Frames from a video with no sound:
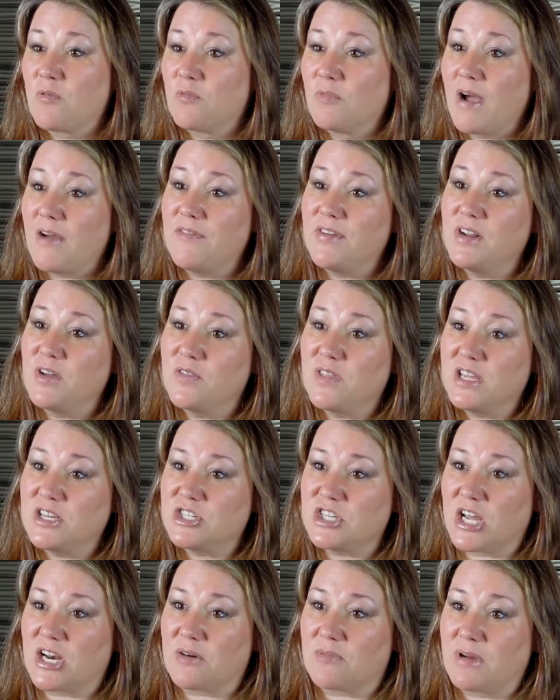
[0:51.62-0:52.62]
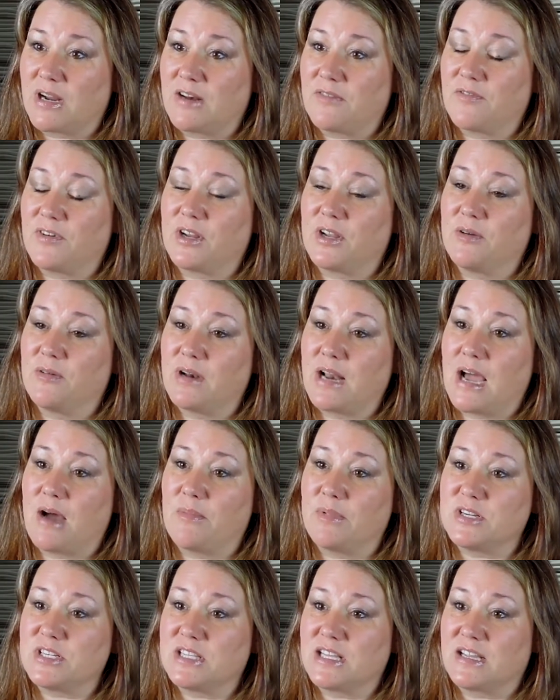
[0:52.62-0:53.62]
revenue they generate for you and
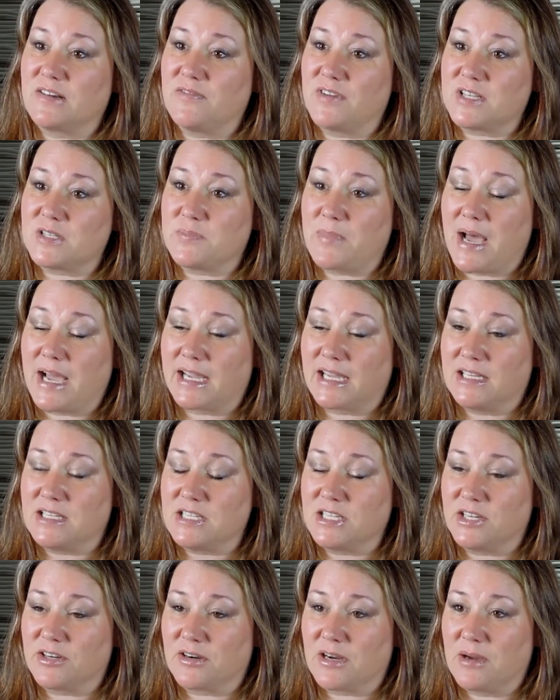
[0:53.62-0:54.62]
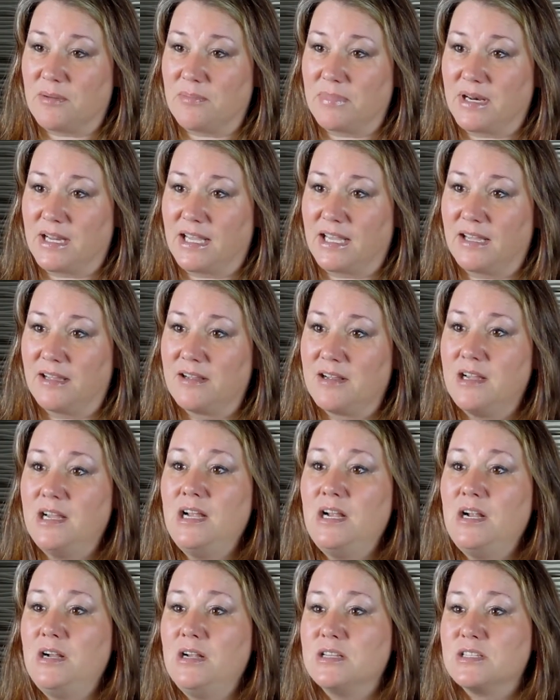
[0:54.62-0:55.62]
how much they invest back into your company.
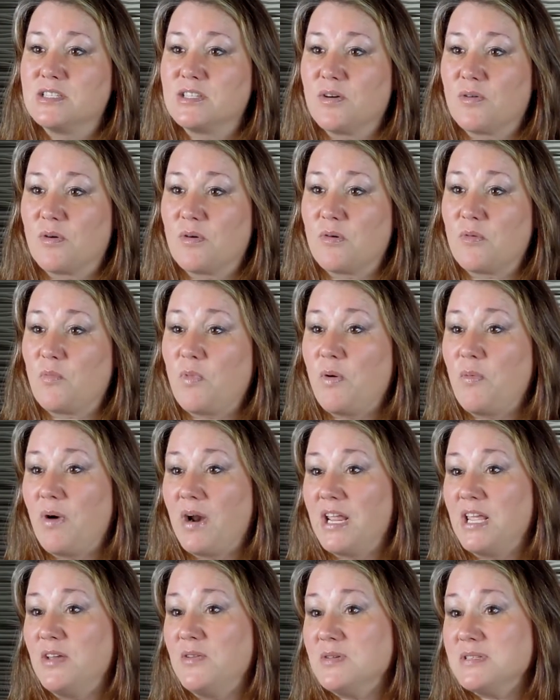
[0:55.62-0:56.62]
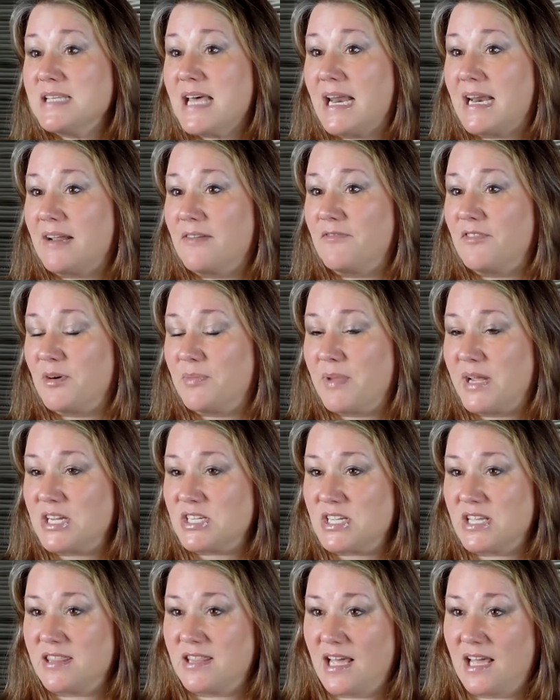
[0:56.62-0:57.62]
So we want to use that
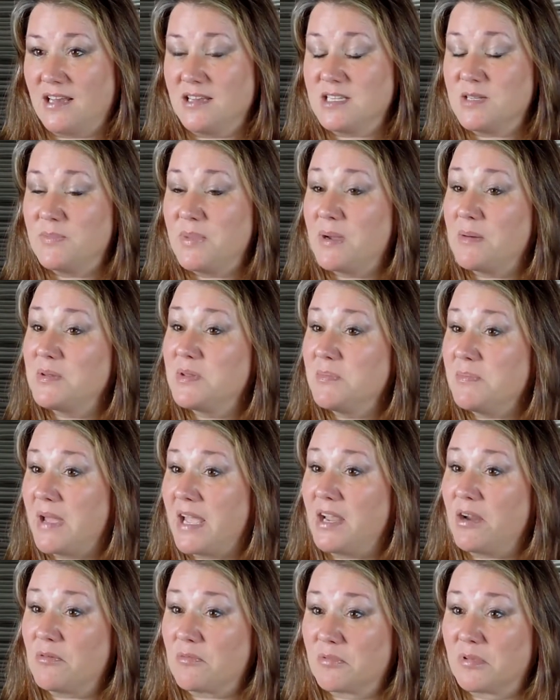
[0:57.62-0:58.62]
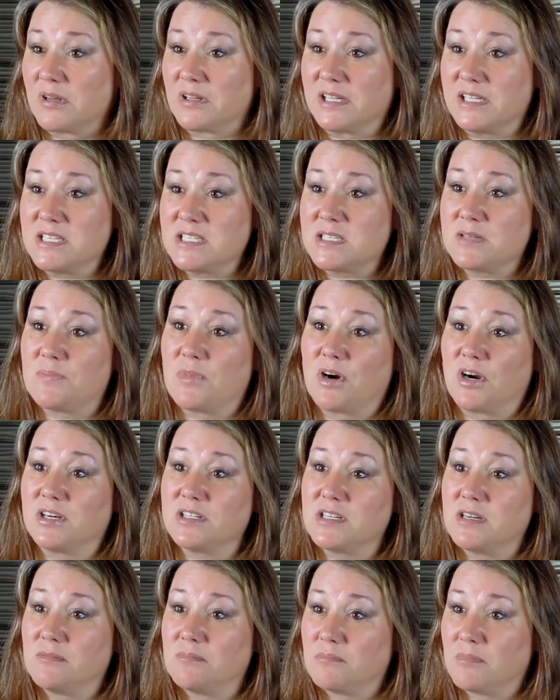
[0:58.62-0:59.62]
information then to be able to make really
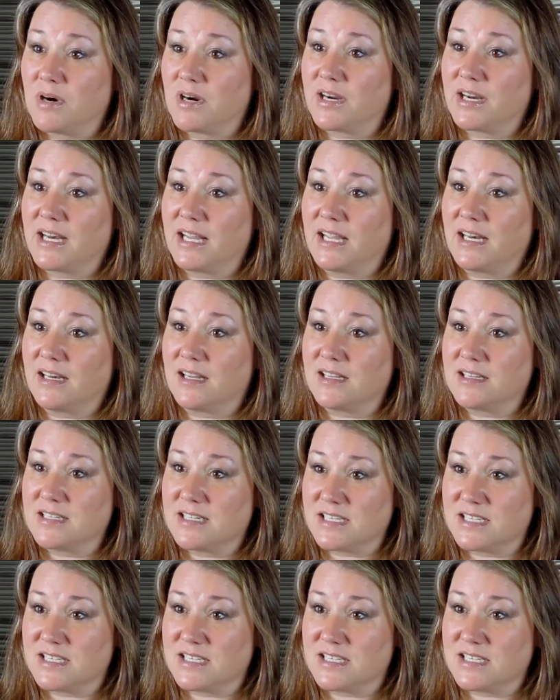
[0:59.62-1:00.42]
smart marketing